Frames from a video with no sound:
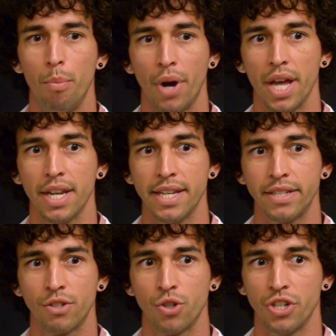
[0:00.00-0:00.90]
but
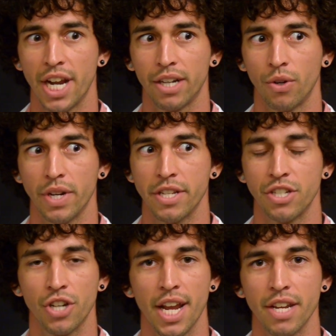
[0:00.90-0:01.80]
its trajectory has
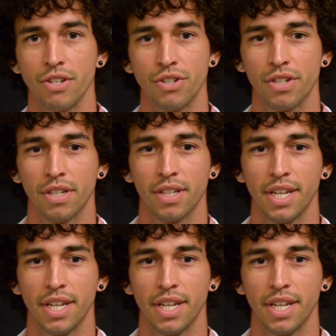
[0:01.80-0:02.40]
changed.